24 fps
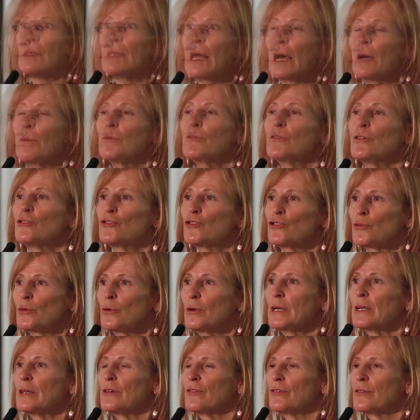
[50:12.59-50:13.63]
That was a
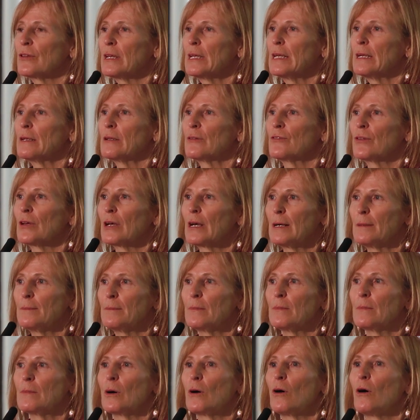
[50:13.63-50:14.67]
choice. It
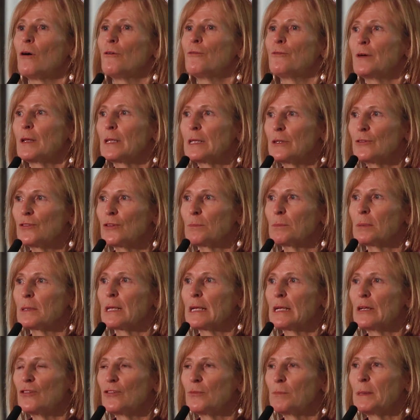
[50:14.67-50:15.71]
all fell into
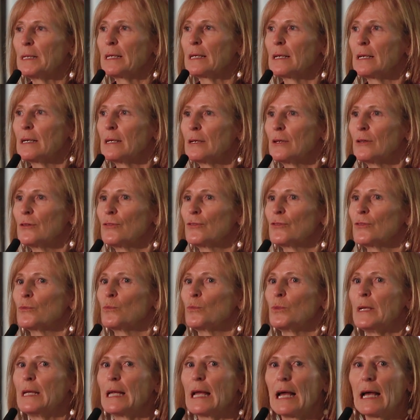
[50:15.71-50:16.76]
place because
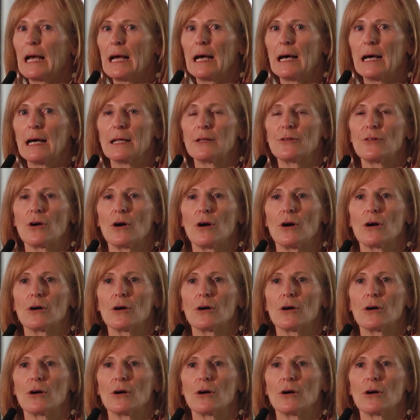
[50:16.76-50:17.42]
we had